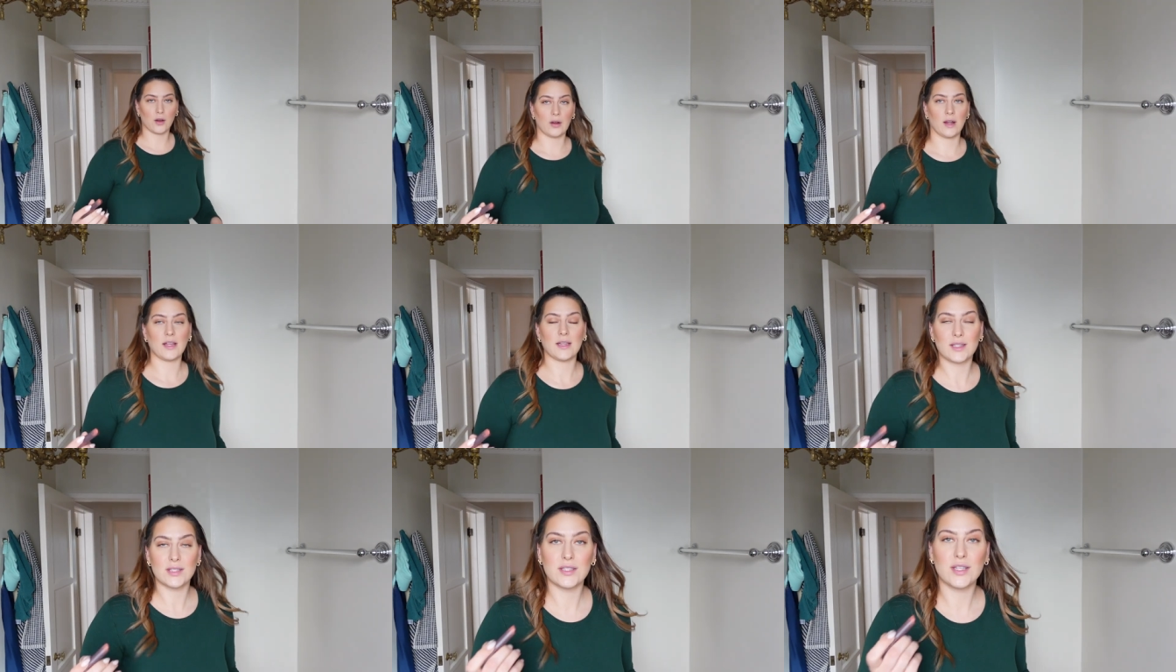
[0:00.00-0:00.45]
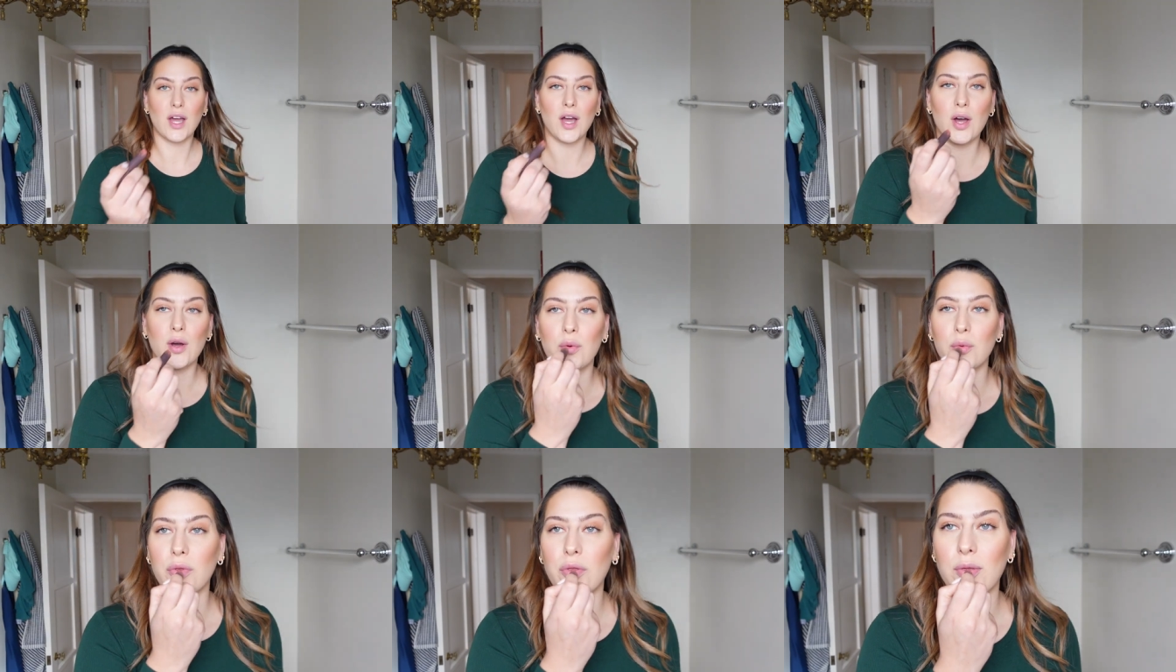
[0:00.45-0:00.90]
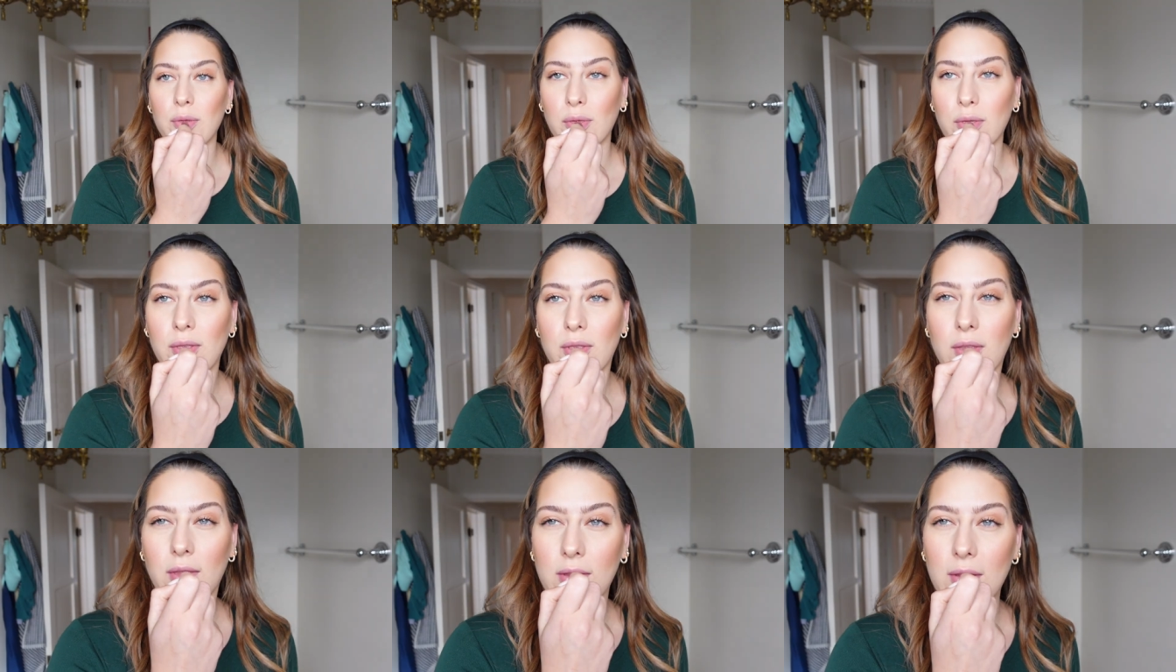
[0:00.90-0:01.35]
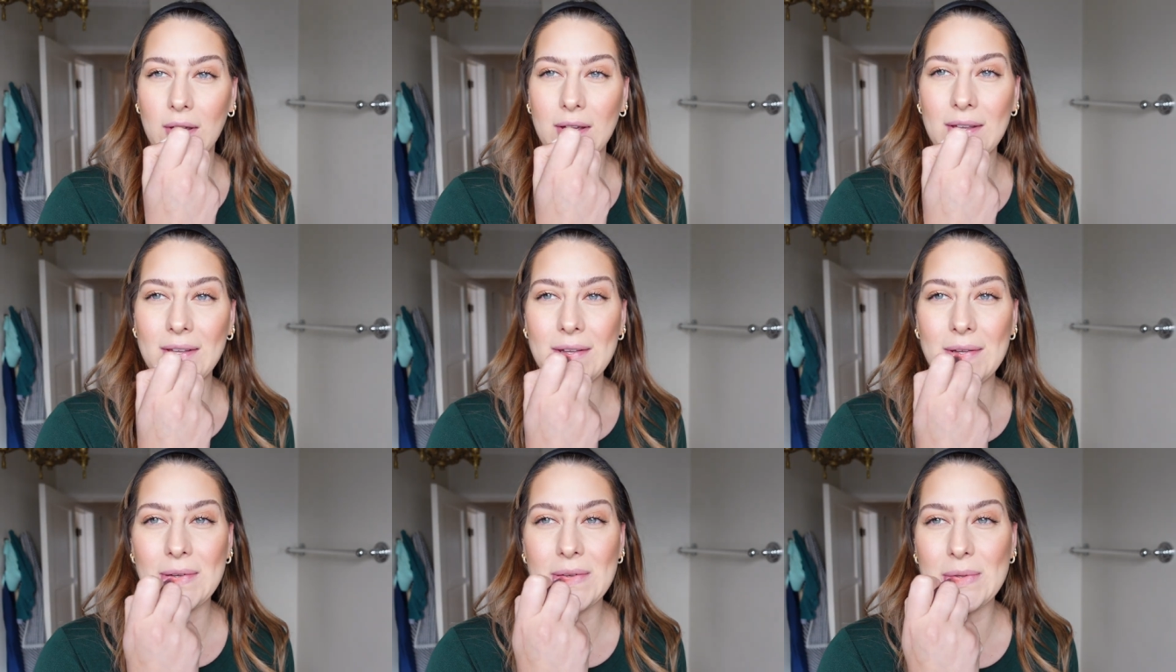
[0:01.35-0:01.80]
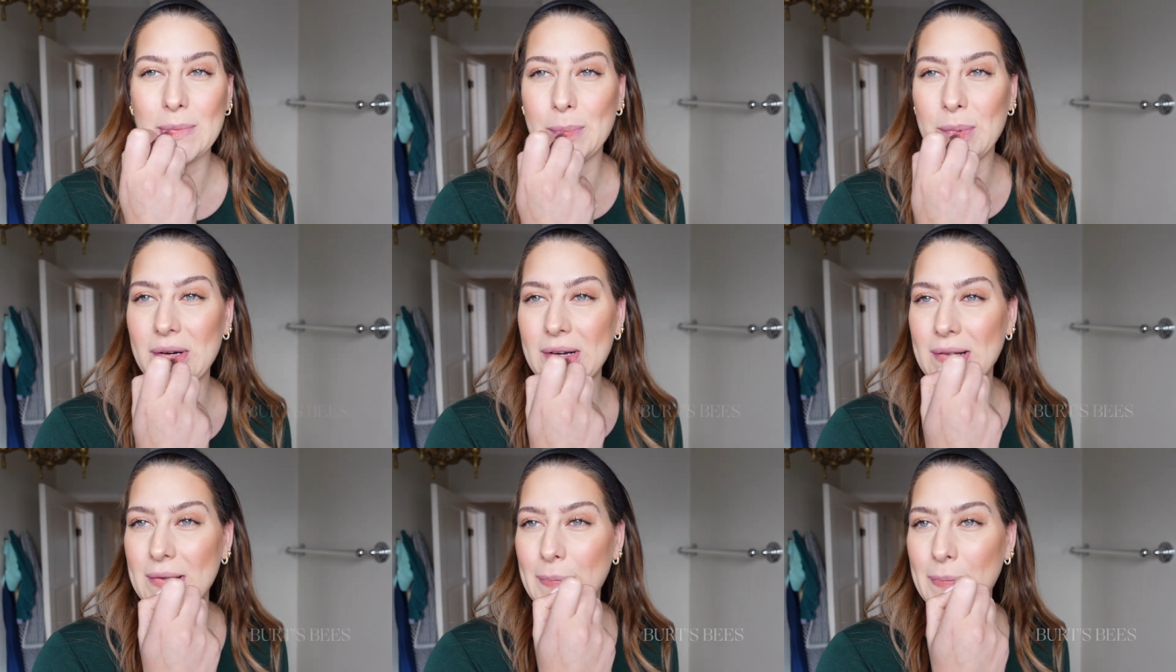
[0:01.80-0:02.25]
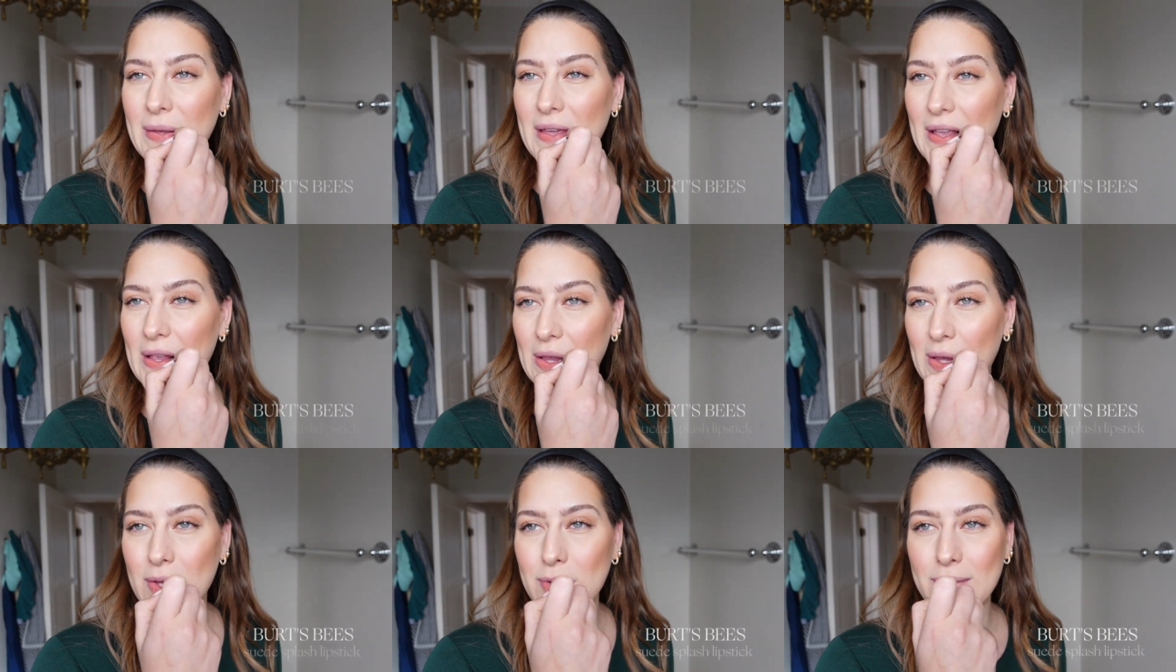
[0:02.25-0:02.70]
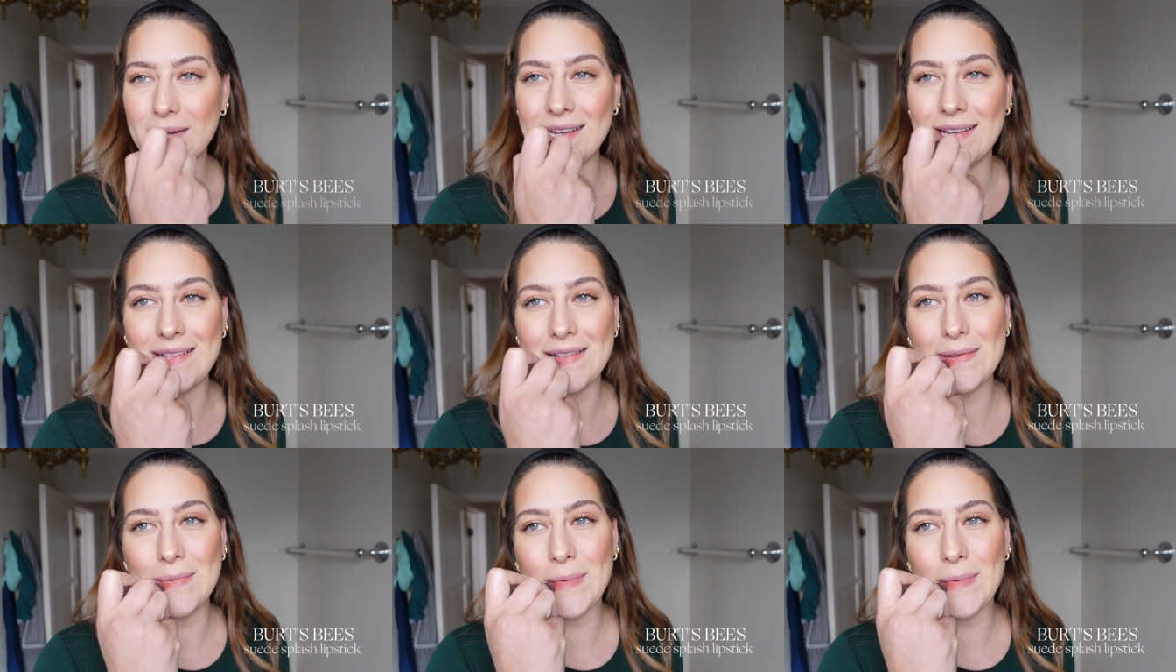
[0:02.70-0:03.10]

All right, so I use Burt's Bees Suede